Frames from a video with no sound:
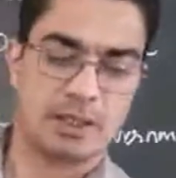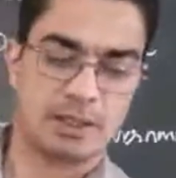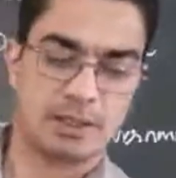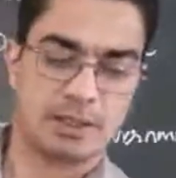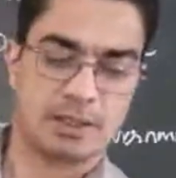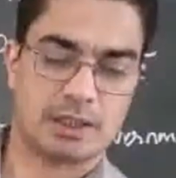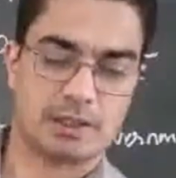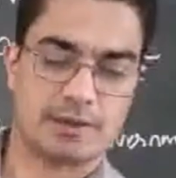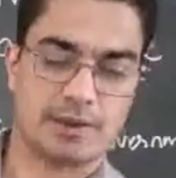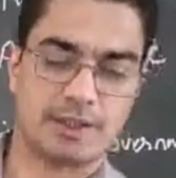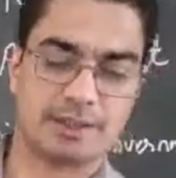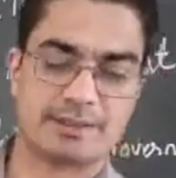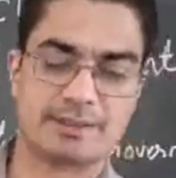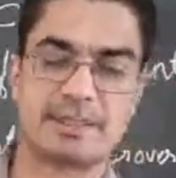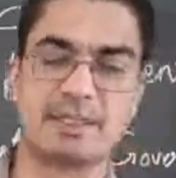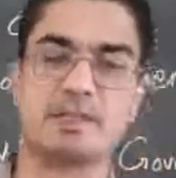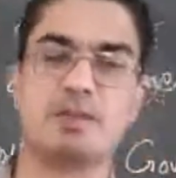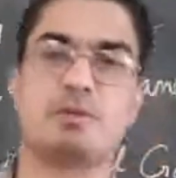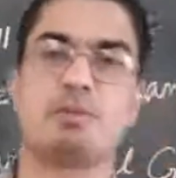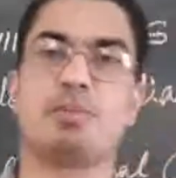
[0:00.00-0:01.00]
in the
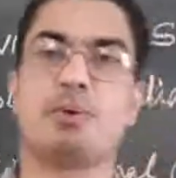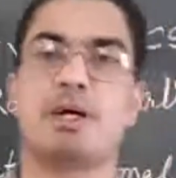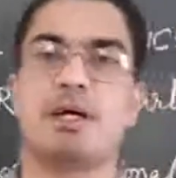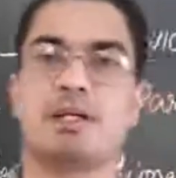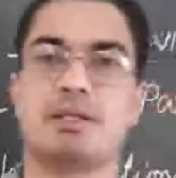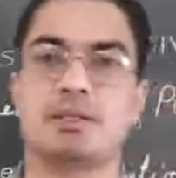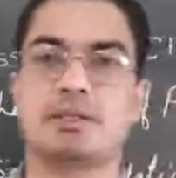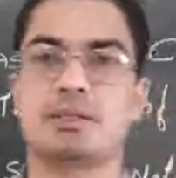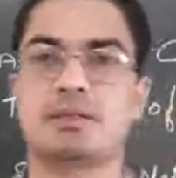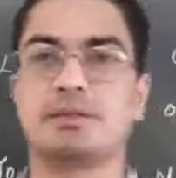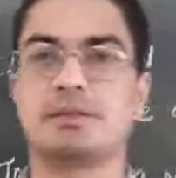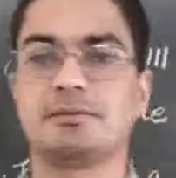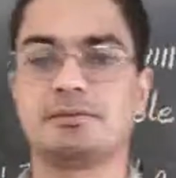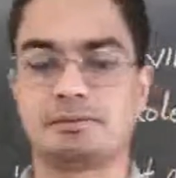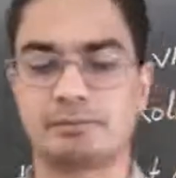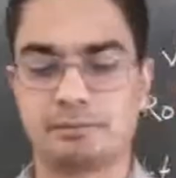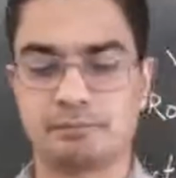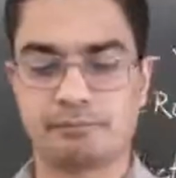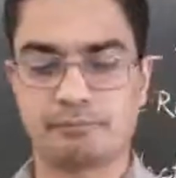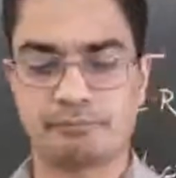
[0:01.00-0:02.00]
recent past
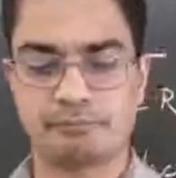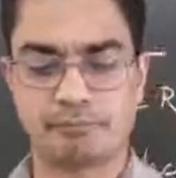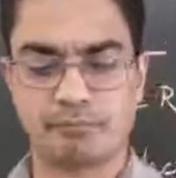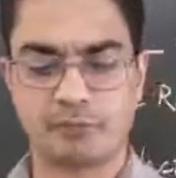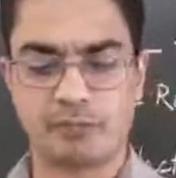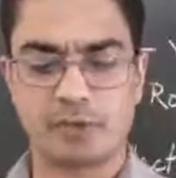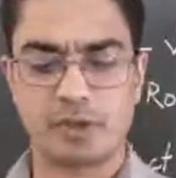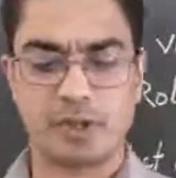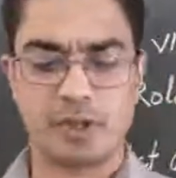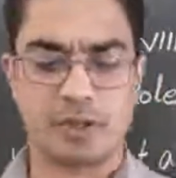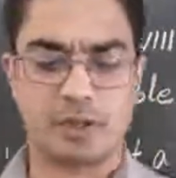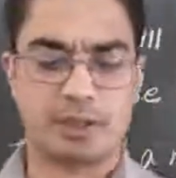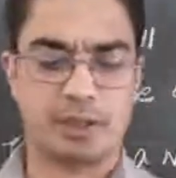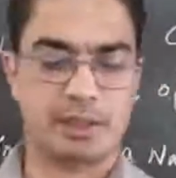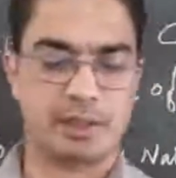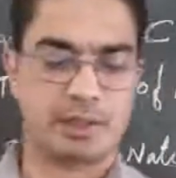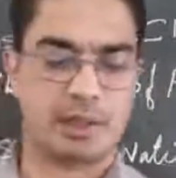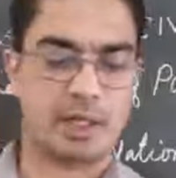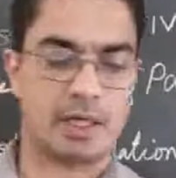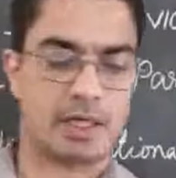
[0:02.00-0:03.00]

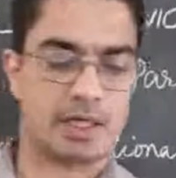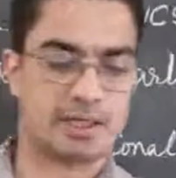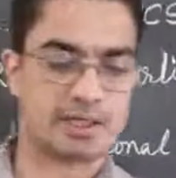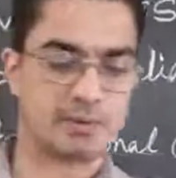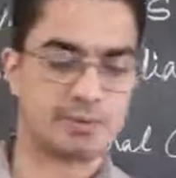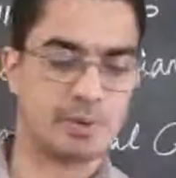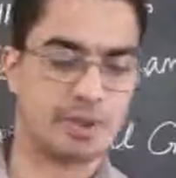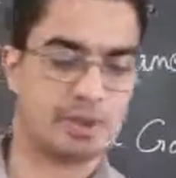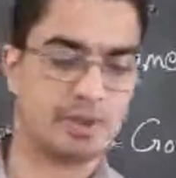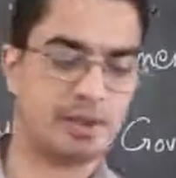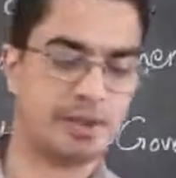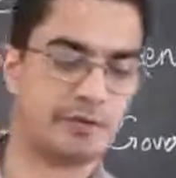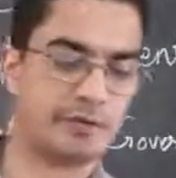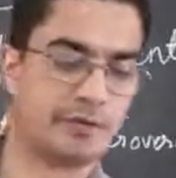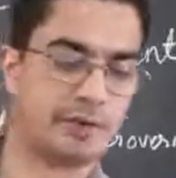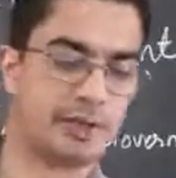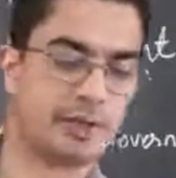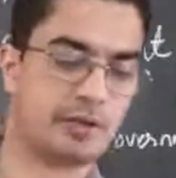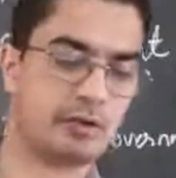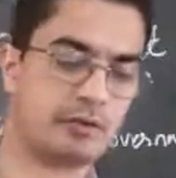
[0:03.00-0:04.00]
it has been
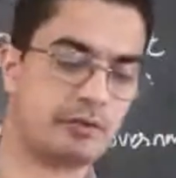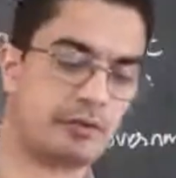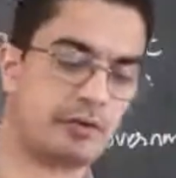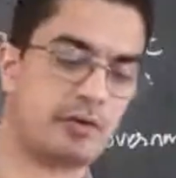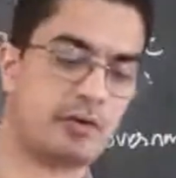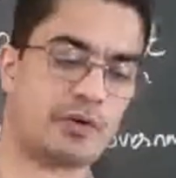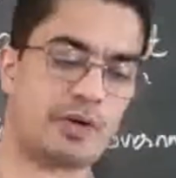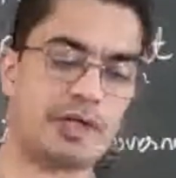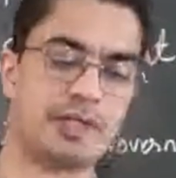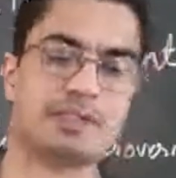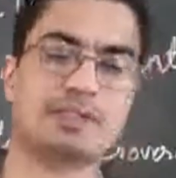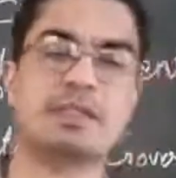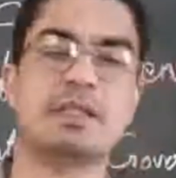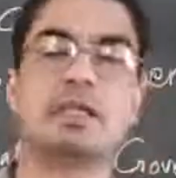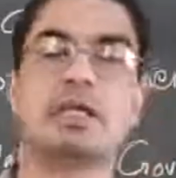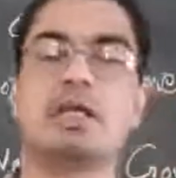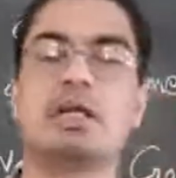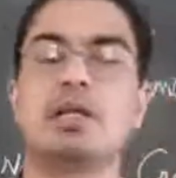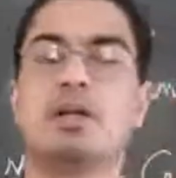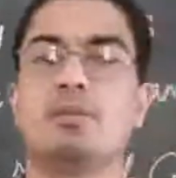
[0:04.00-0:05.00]
difficult for a
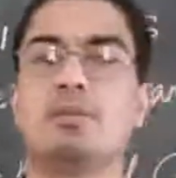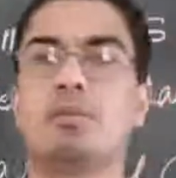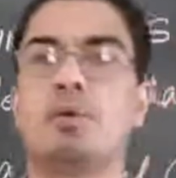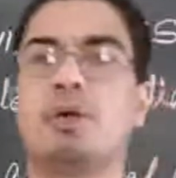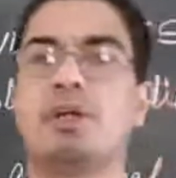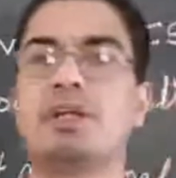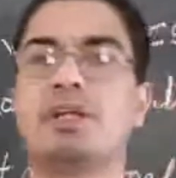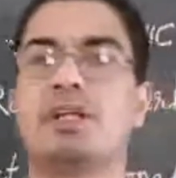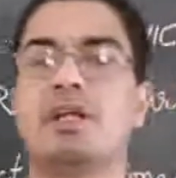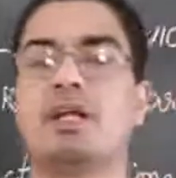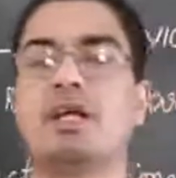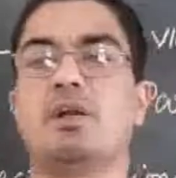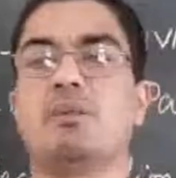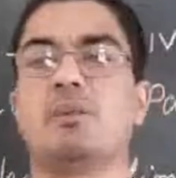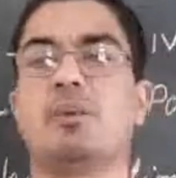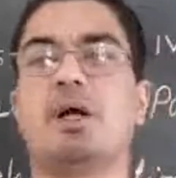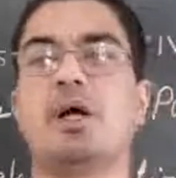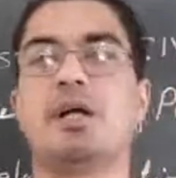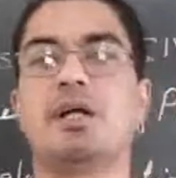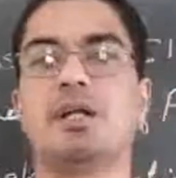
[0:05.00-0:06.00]
single
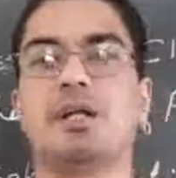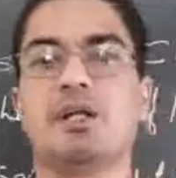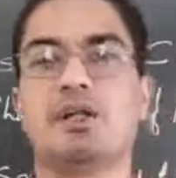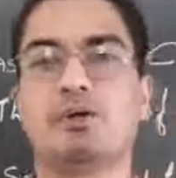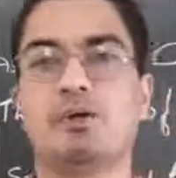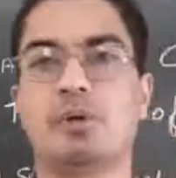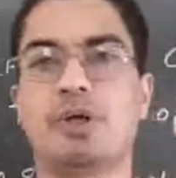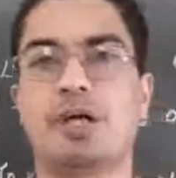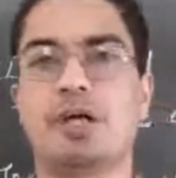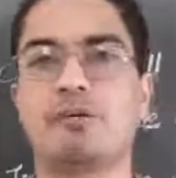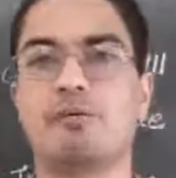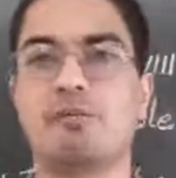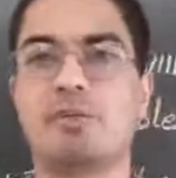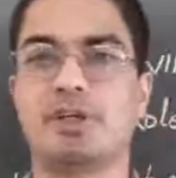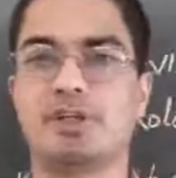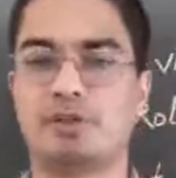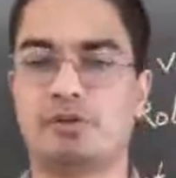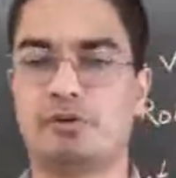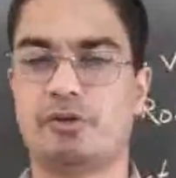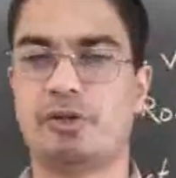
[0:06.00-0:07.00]
political party to get
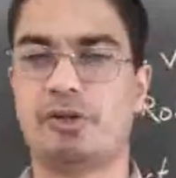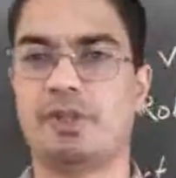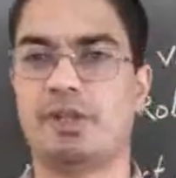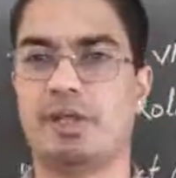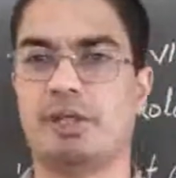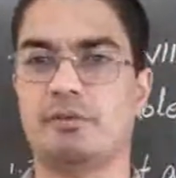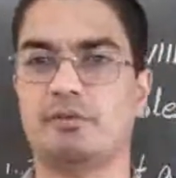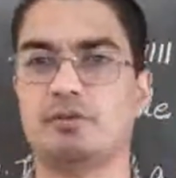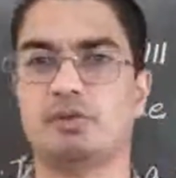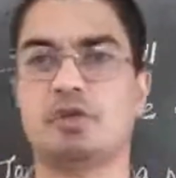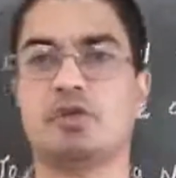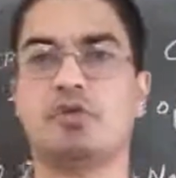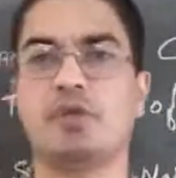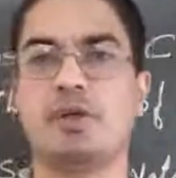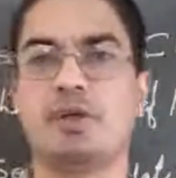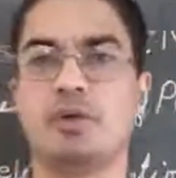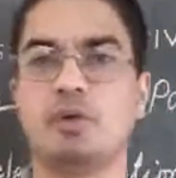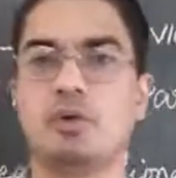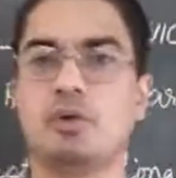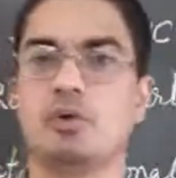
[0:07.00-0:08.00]
majority. So
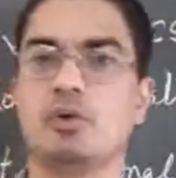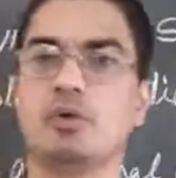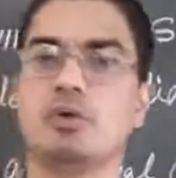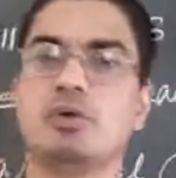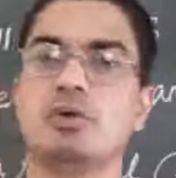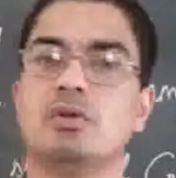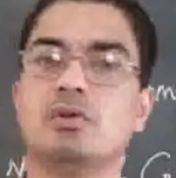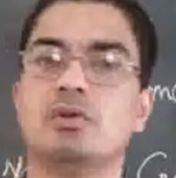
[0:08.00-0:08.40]
we know